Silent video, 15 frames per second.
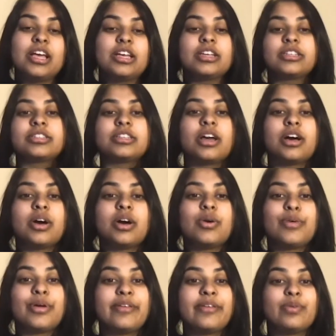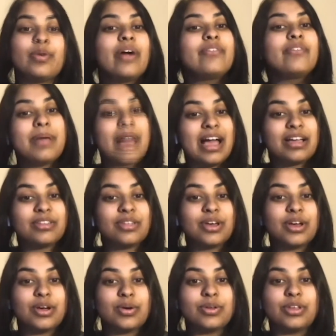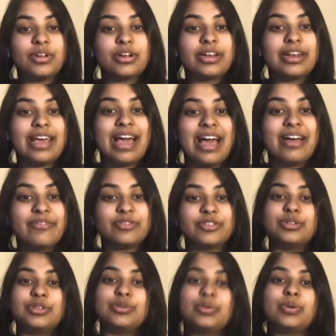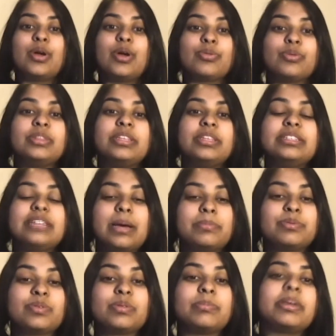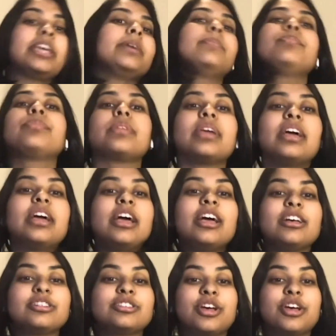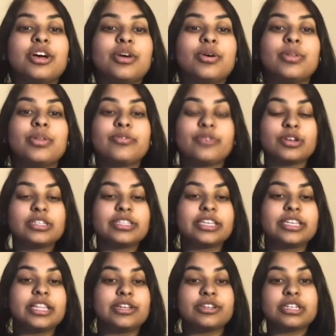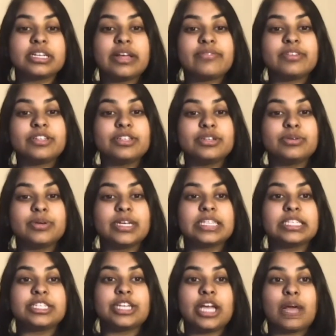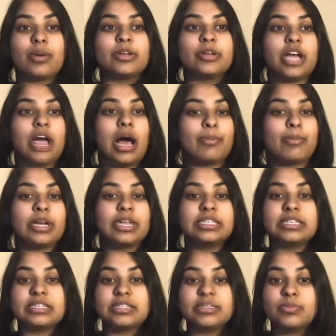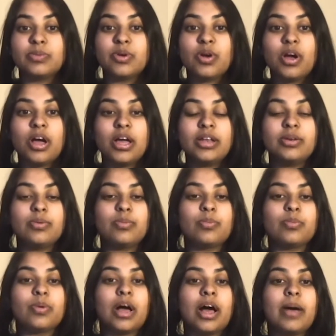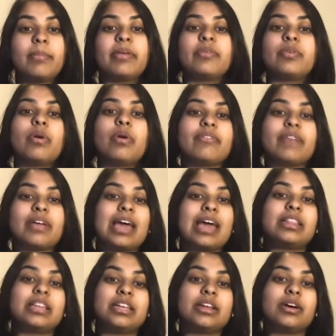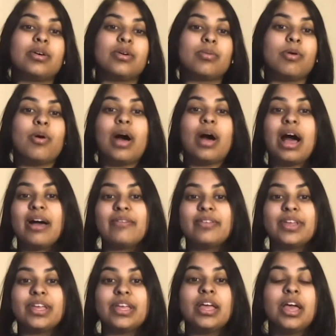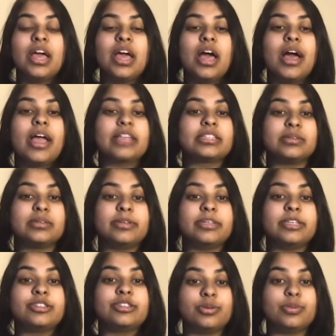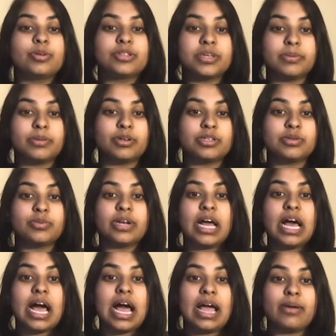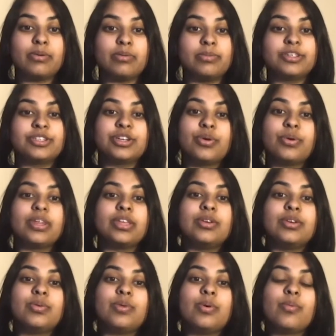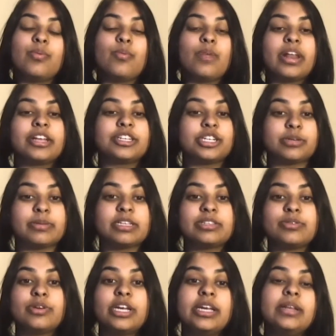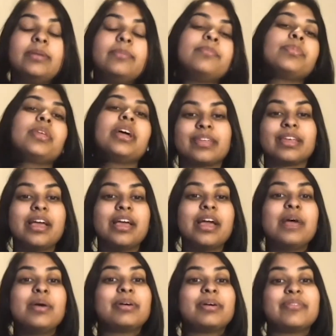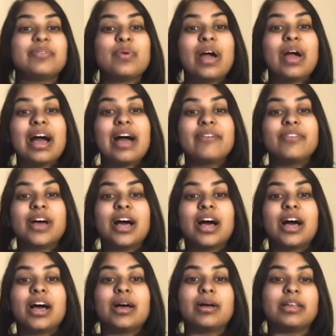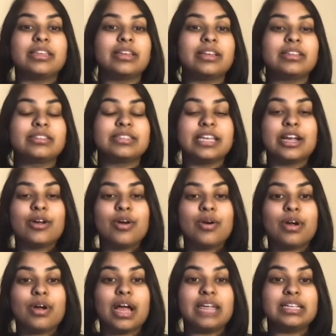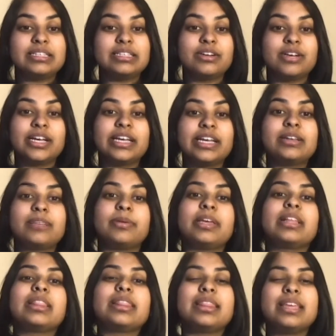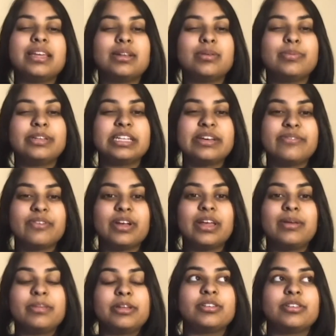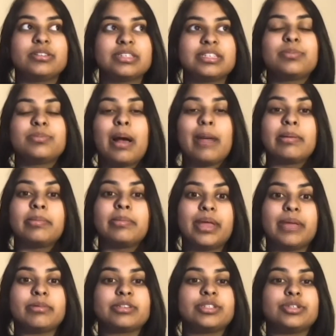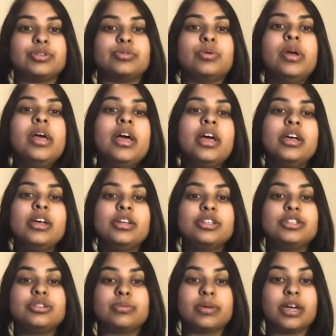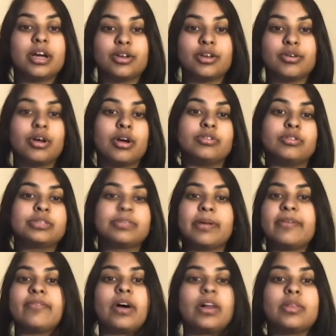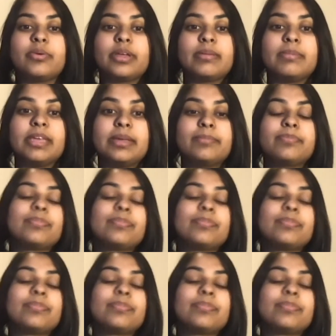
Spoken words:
So if you have a Mac though, you're going to have to go through these steps with me. So the first thing that you're going to have to do is check which operating system you're on. If you have Catalina or Mojave, it's going to be super similar to what I will be showing you when I share my screen. But if you have Sierra or High Sierra, it'll be a little bit different, but you'll still probably be able to do it on your own just by following me.